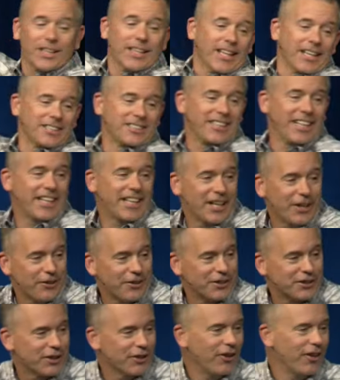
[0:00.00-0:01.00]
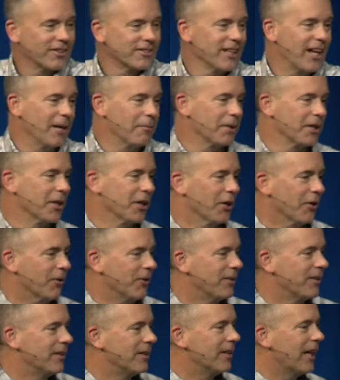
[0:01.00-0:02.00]
have let us take care of this a long time ago.
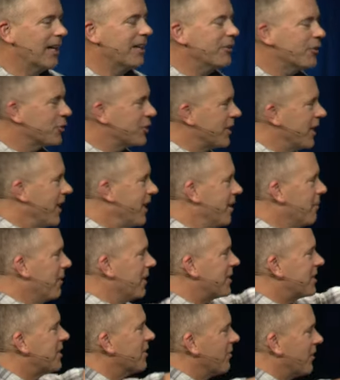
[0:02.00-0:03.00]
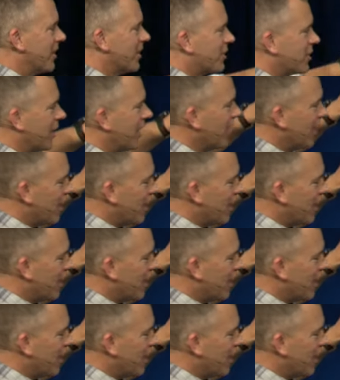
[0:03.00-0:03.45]
I think there's, in the midst of this